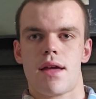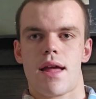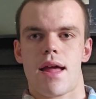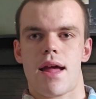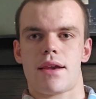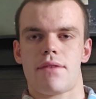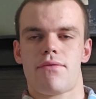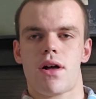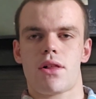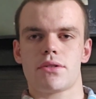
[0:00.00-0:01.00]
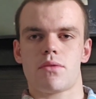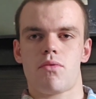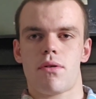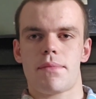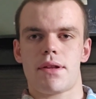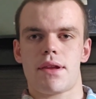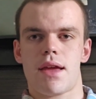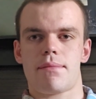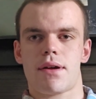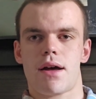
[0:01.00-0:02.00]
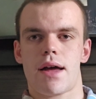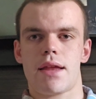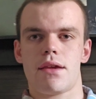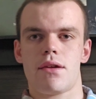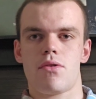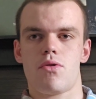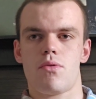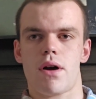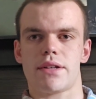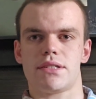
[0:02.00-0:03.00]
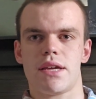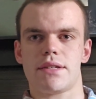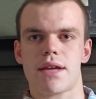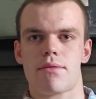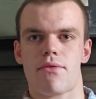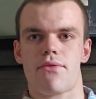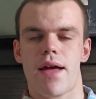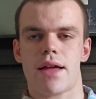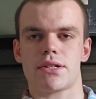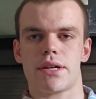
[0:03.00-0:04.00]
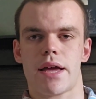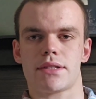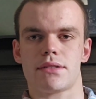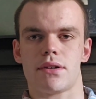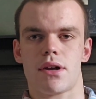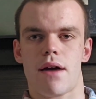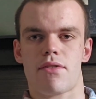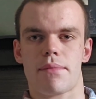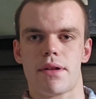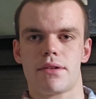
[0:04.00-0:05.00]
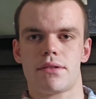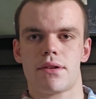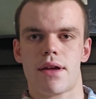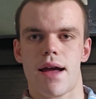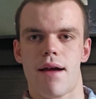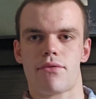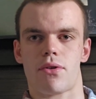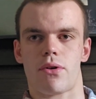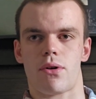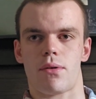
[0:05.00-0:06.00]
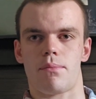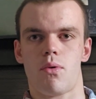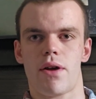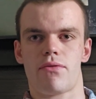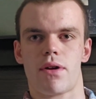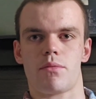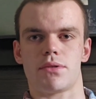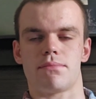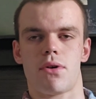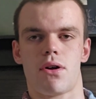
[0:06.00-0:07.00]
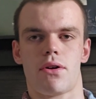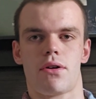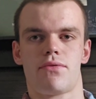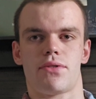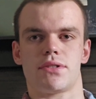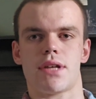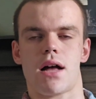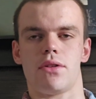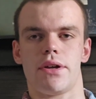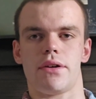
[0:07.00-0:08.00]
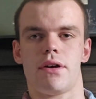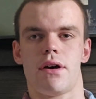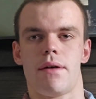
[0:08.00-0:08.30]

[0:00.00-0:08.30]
And it follows a woman named Heidi who seeks out revenge against the government after her boyfriend was murdered for selling